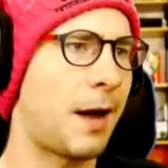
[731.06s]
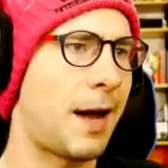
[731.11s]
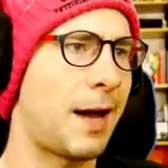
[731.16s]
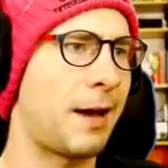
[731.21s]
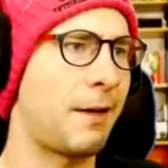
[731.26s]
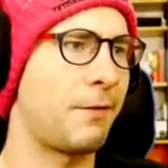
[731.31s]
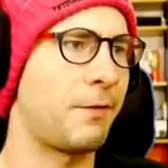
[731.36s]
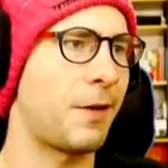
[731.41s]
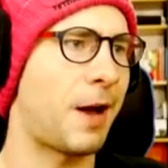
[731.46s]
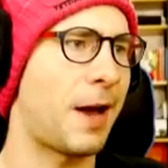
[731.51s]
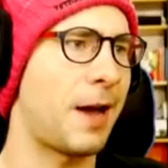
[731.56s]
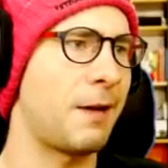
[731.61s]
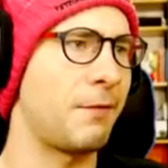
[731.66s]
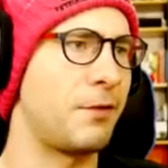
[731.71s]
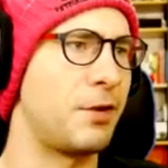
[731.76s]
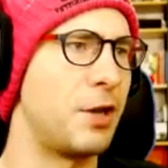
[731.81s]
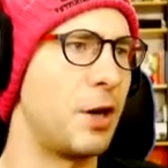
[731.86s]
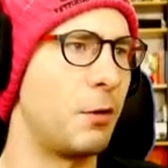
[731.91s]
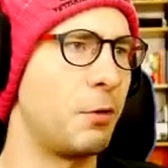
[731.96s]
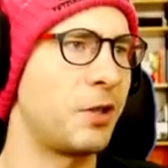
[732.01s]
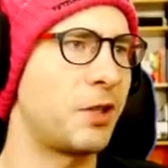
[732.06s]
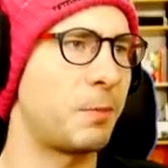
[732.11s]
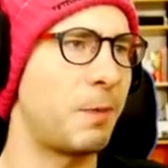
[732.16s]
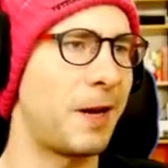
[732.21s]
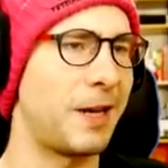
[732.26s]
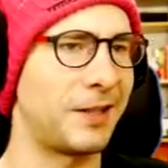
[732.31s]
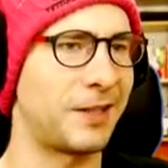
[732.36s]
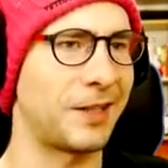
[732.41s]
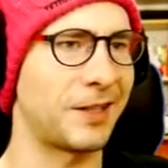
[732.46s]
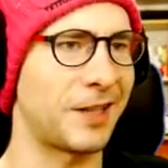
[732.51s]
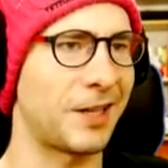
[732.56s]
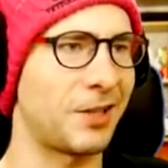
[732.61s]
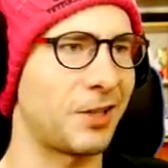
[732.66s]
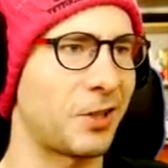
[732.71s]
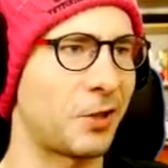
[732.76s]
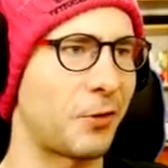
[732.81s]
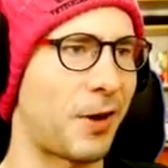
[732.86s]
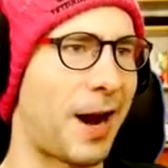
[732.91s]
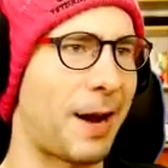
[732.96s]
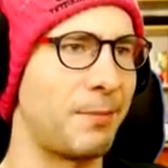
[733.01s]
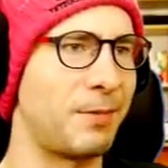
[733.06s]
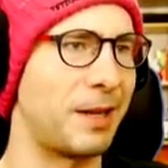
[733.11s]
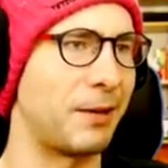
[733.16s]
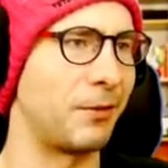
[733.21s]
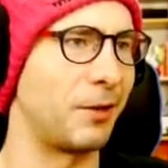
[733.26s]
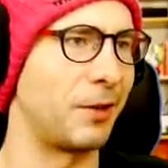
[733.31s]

I have I have no space because I just grabbed